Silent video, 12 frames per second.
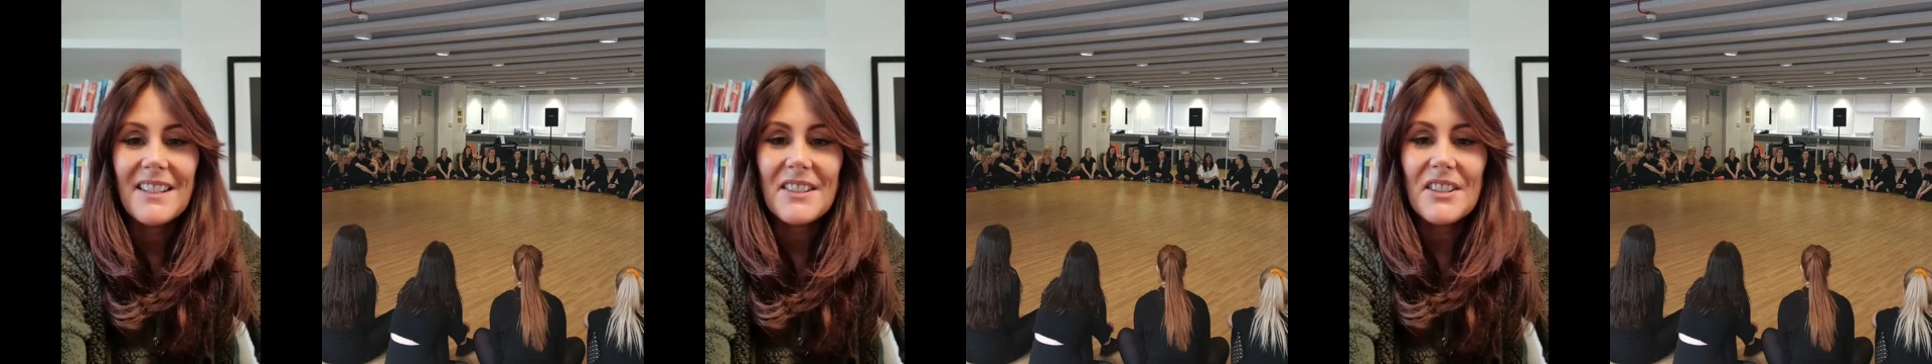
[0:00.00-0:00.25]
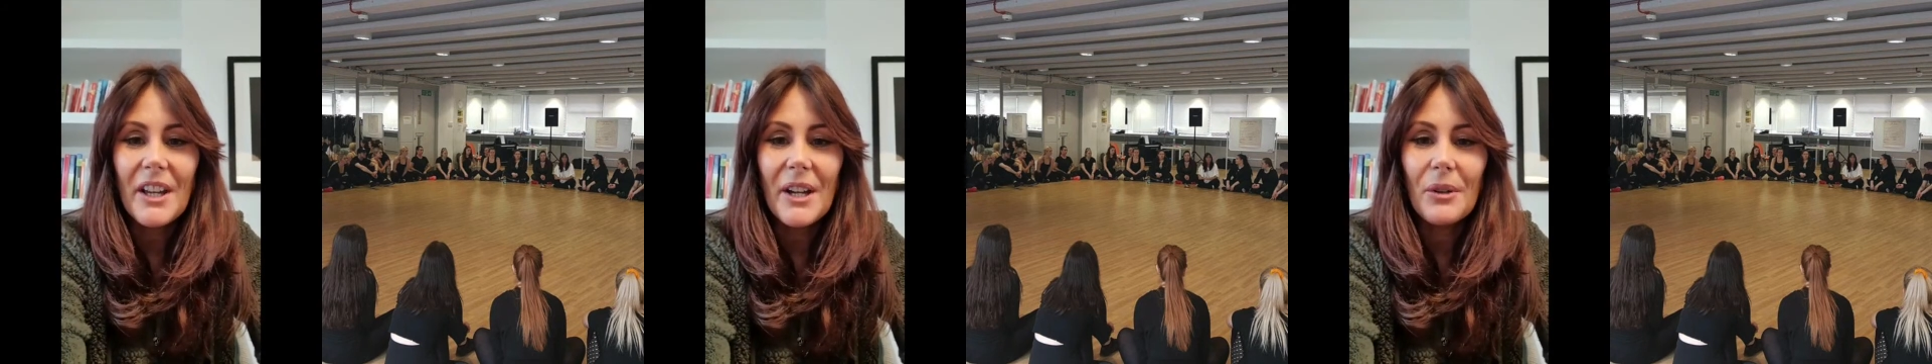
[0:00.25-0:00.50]

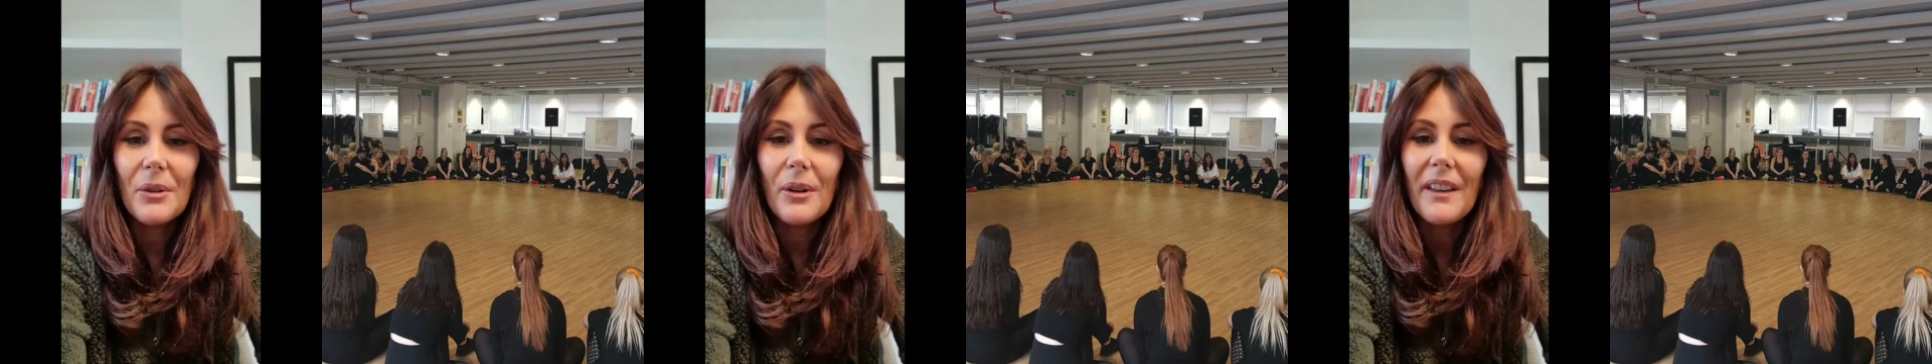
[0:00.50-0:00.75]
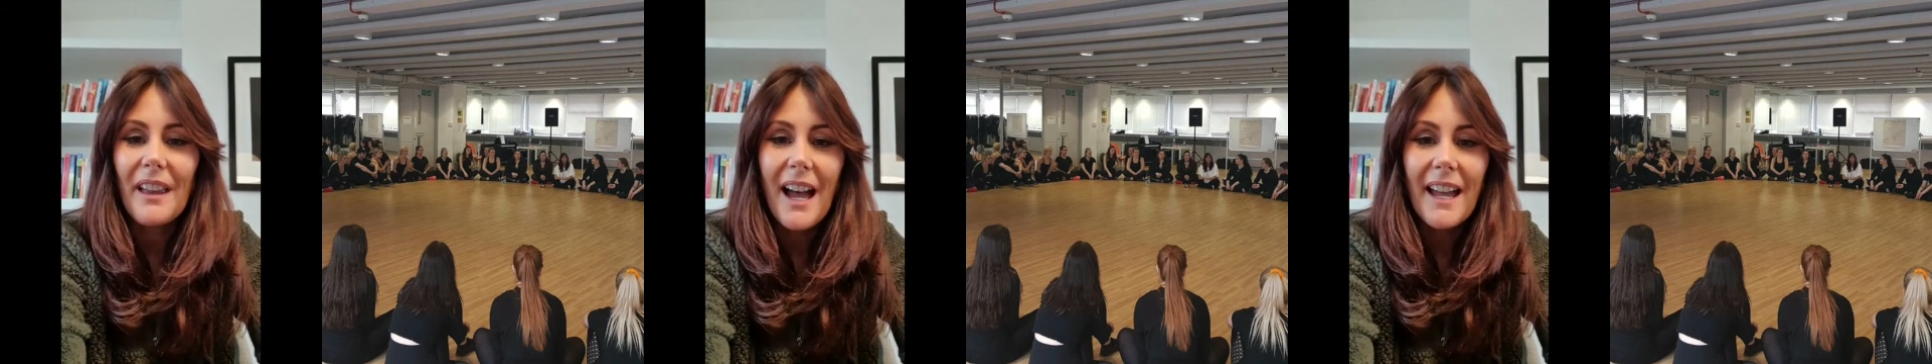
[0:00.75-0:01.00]
So
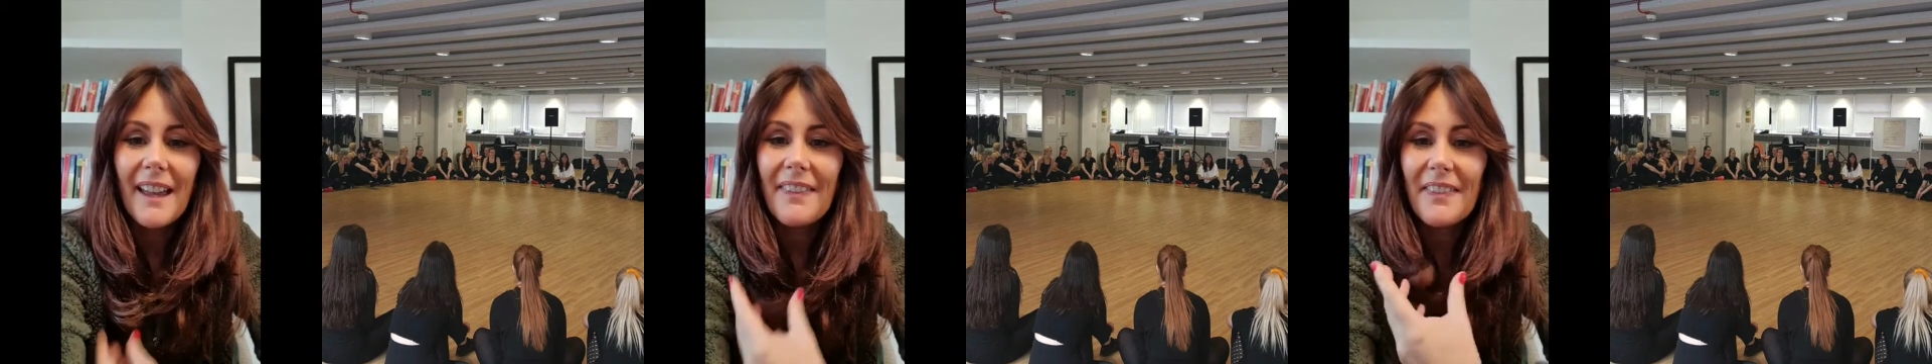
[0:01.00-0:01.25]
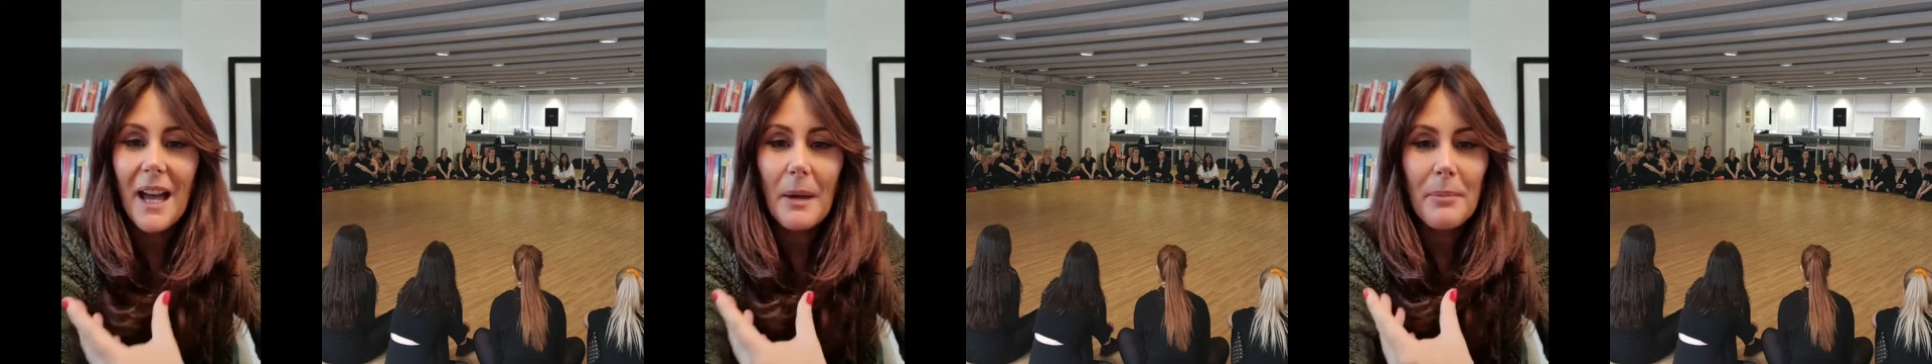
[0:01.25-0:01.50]
I
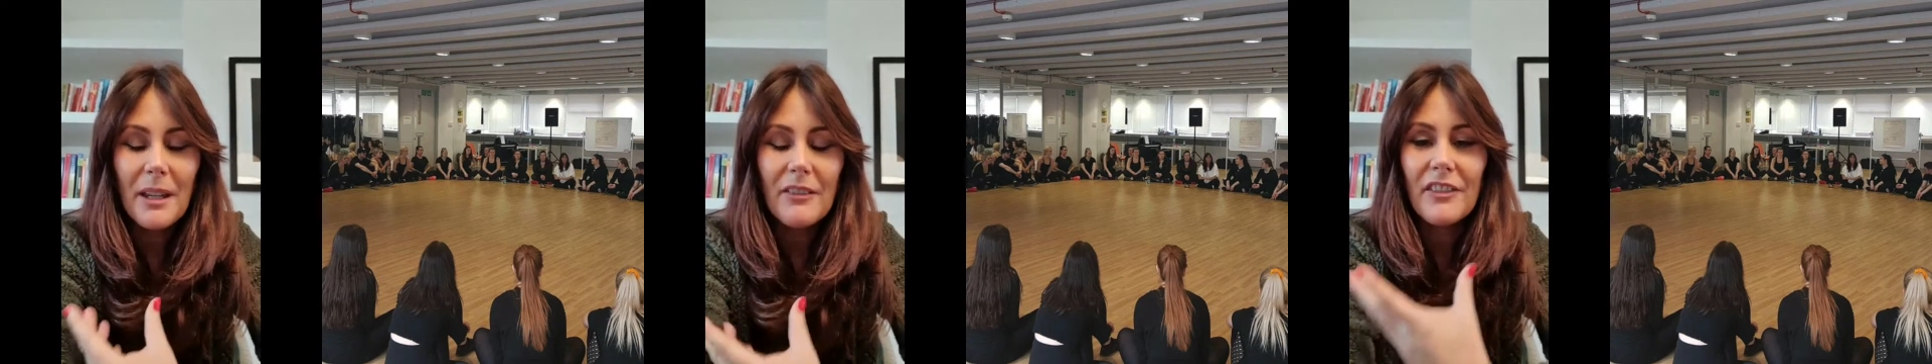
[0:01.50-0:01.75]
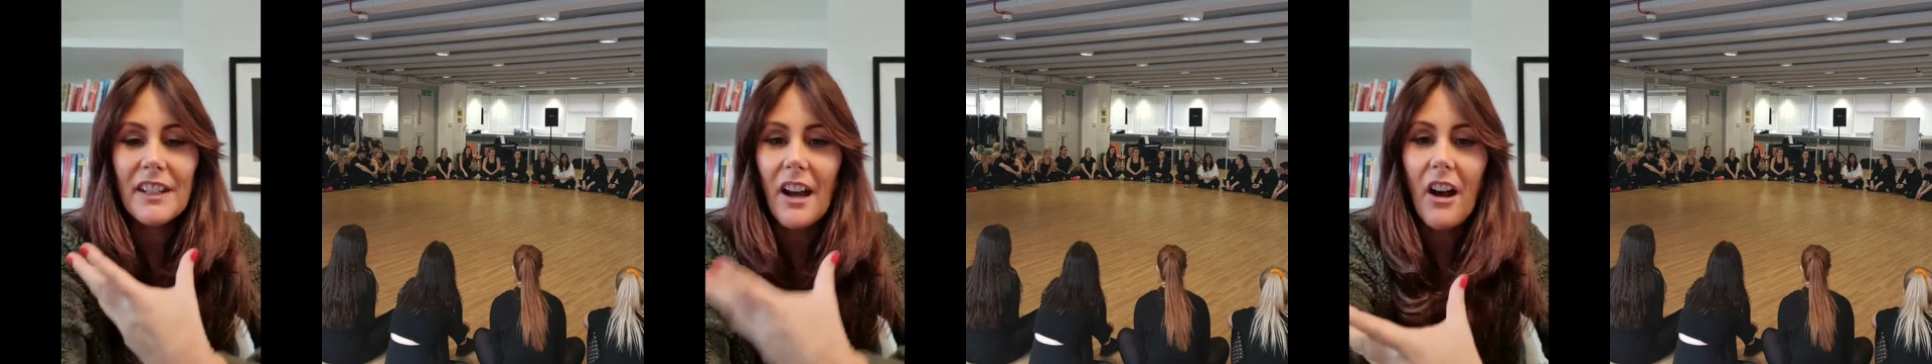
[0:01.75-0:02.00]
had that epiphany.